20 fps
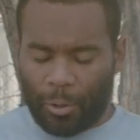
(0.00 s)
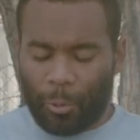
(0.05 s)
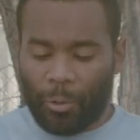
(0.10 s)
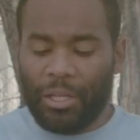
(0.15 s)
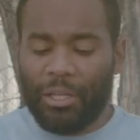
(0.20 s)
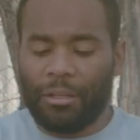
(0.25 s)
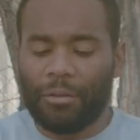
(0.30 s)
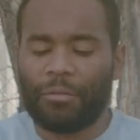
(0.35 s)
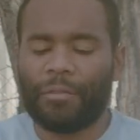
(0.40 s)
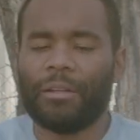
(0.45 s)

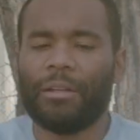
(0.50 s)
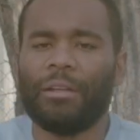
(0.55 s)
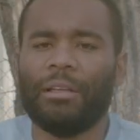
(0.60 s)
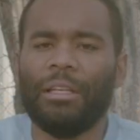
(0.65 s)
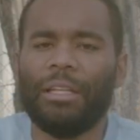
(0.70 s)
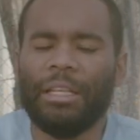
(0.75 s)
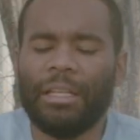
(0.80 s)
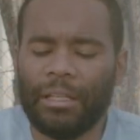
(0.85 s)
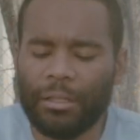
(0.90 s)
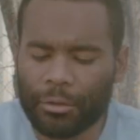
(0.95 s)
We
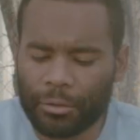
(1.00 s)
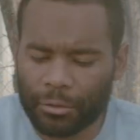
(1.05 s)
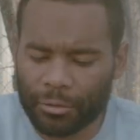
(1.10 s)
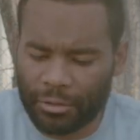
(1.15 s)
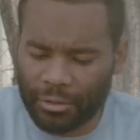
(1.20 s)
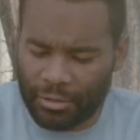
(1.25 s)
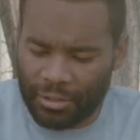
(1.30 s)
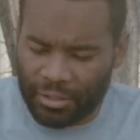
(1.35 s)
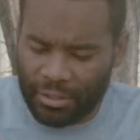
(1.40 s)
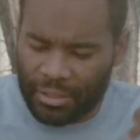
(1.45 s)
even
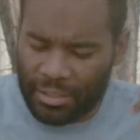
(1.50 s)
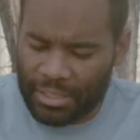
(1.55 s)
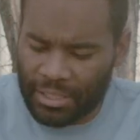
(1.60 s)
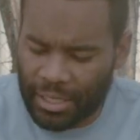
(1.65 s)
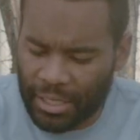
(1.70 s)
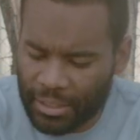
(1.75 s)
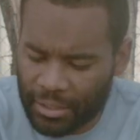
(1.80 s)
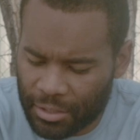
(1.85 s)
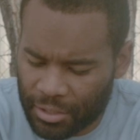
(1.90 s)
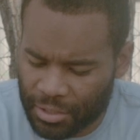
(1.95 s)
yield to
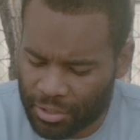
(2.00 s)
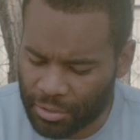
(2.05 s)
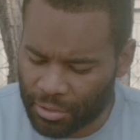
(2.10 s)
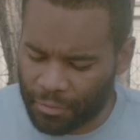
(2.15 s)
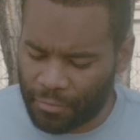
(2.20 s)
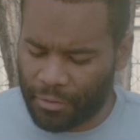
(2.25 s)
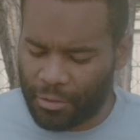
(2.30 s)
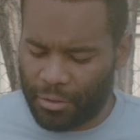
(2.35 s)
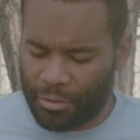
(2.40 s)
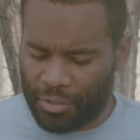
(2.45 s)
decide to
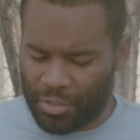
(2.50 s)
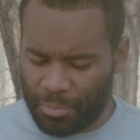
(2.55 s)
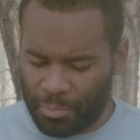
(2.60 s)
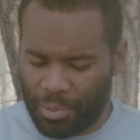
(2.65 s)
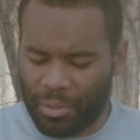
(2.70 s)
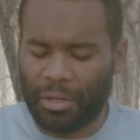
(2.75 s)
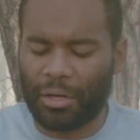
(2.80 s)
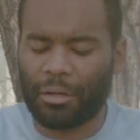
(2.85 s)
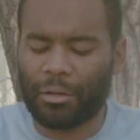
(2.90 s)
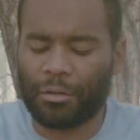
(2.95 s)
serve others and
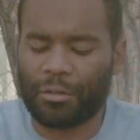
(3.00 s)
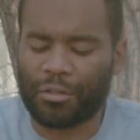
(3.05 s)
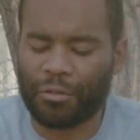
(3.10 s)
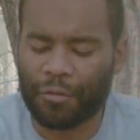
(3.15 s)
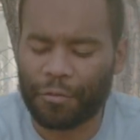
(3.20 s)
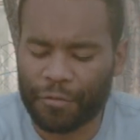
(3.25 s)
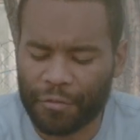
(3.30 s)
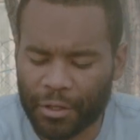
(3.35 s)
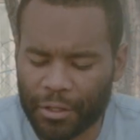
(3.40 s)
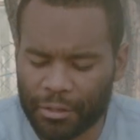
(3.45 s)
put others
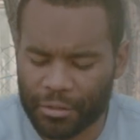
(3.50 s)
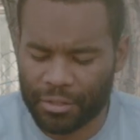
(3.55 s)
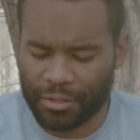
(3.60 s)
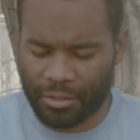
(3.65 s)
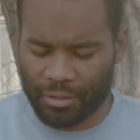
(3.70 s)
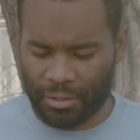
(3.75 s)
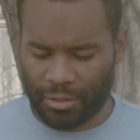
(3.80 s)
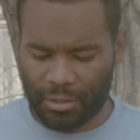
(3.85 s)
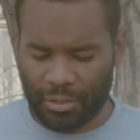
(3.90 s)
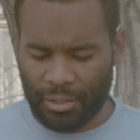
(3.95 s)

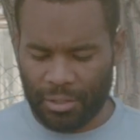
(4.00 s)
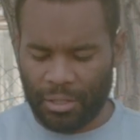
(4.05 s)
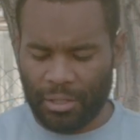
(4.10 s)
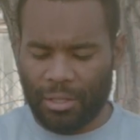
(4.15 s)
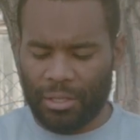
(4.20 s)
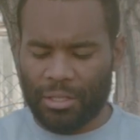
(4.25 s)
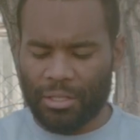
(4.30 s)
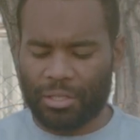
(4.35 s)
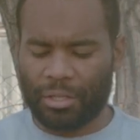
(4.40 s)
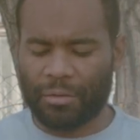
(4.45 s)
first.
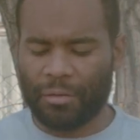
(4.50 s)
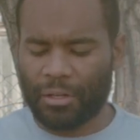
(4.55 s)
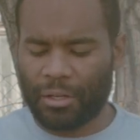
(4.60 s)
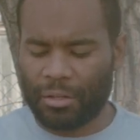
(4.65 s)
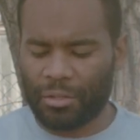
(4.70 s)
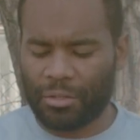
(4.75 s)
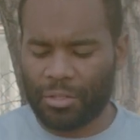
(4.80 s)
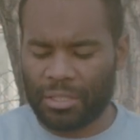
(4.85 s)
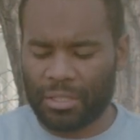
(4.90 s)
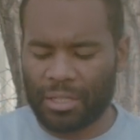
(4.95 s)
Serving
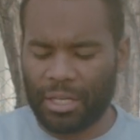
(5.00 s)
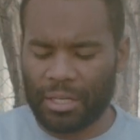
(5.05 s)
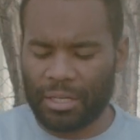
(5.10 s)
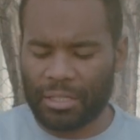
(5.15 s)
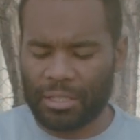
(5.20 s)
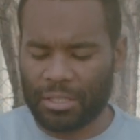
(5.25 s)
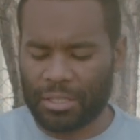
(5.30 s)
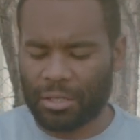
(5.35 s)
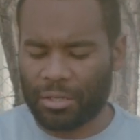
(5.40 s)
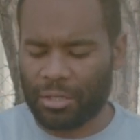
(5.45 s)
others is not
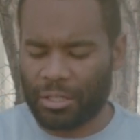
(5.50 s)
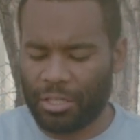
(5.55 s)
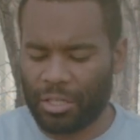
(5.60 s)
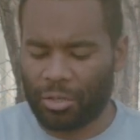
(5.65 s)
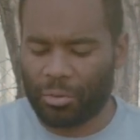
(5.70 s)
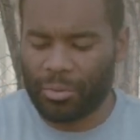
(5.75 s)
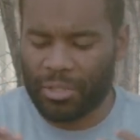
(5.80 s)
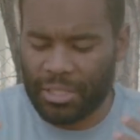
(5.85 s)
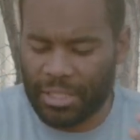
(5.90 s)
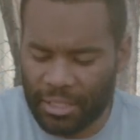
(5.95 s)
necessarily
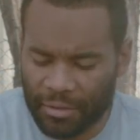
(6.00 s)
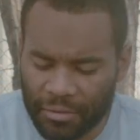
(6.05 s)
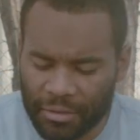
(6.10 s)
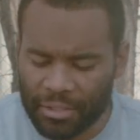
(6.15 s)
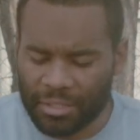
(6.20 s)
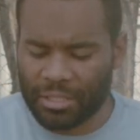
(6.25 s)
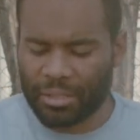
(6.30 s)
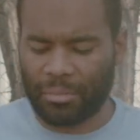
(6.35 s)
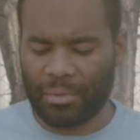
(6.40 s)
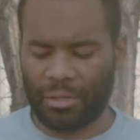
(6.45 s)
always
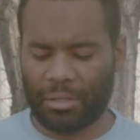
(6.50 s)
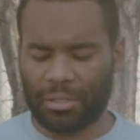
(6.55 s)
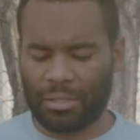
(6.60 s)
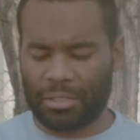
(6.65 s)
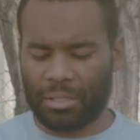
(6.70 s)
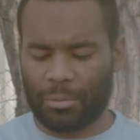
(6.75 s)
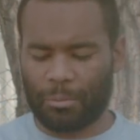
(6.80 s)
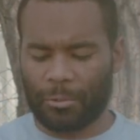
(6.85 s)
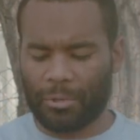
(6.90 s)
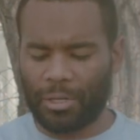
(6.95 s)
giving something to
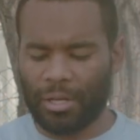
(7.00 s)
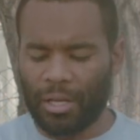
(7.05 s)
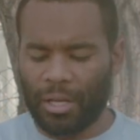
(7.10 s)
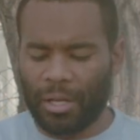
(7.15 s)
someone,